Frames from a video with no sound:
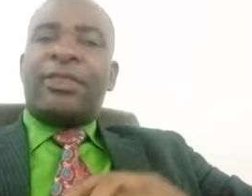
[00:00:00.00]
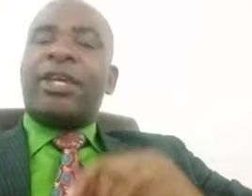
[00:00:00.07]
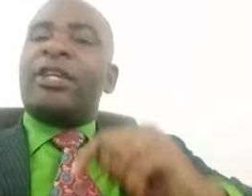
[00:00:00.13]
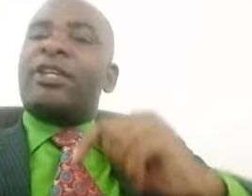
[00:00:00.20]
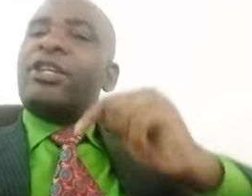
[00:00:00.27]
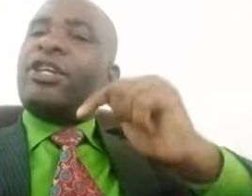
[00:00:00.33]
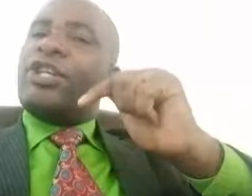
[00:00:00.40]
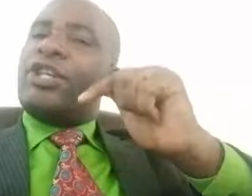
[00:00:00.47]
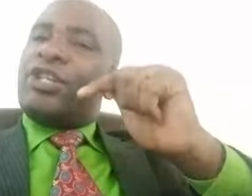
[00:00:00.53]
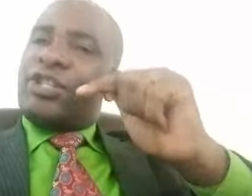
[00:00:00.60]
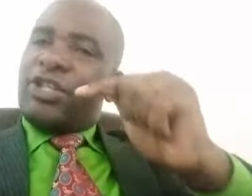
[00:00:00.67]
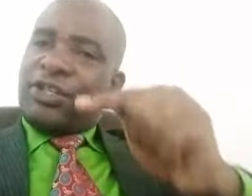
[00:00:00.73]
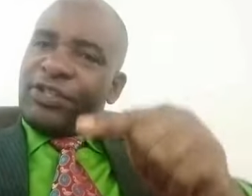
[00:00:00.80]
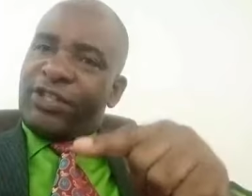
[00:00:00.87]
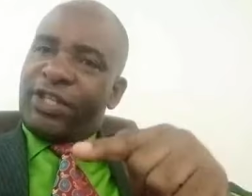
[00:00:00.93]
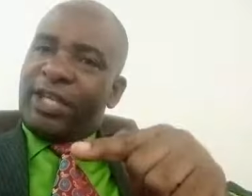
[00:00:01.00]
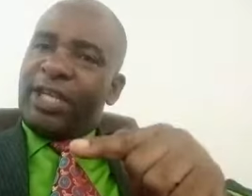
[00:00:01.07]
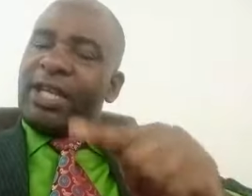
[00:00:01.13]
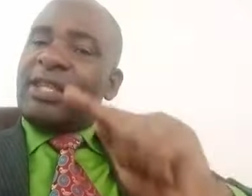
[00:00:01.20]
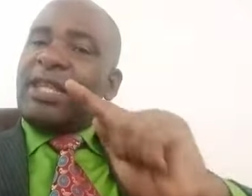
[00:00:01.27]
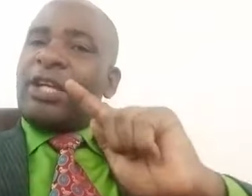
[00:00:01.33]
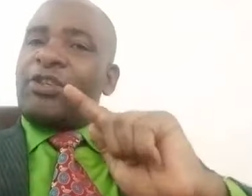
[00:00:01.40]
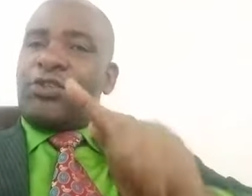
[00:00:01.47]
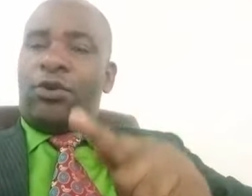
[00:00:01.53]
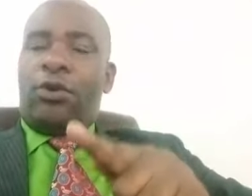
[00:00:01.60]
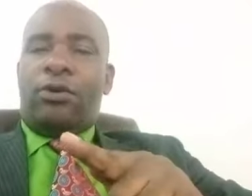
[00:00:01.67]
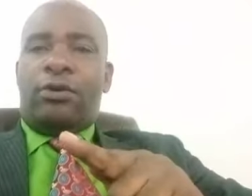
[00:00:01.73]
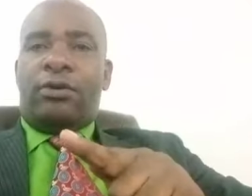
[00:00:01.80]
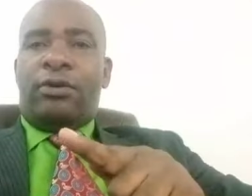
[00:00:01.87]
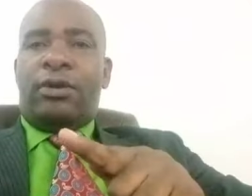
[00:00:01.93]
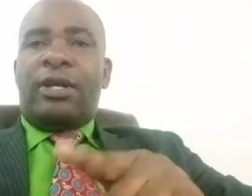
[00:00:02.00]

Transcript: then she's singing that song.